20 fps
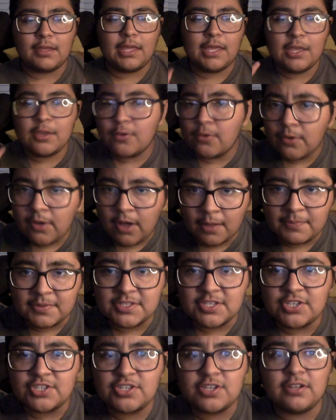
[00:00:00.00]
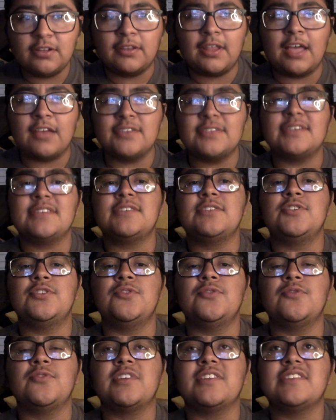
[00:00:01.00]
Ecocomposition allows us
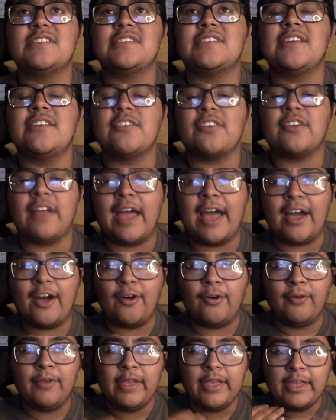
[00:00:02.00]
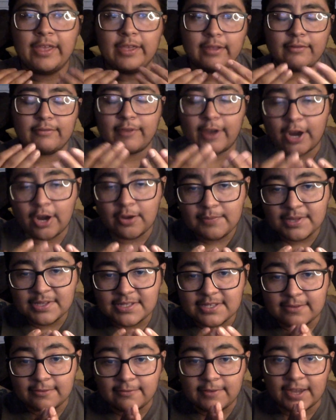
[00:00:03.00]
to consider how
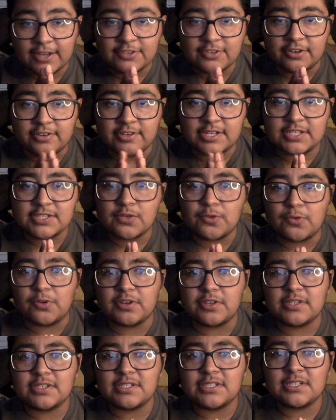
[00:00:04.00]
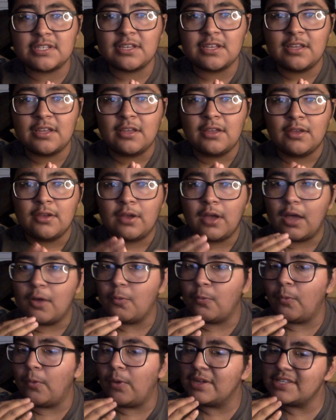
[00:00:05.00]
environments affect our discourse.
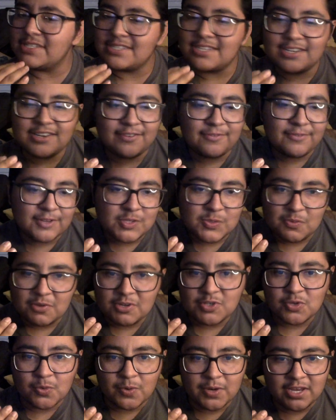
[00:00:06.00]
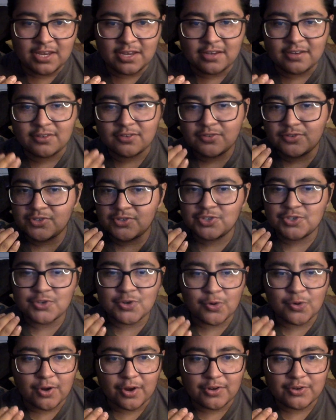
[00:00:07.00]
What's the difference between
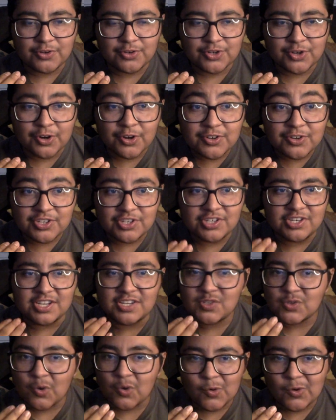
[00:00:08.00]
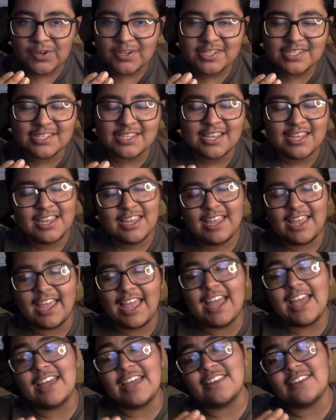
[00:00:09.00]
church discourse
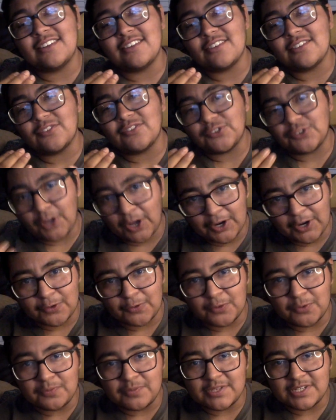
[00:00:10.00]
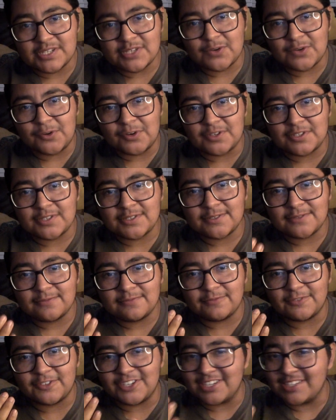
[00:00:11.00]
and locker room discourse,
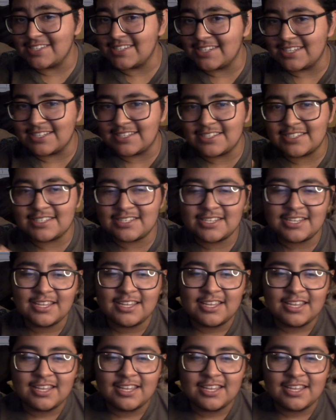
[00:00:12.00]
for instance?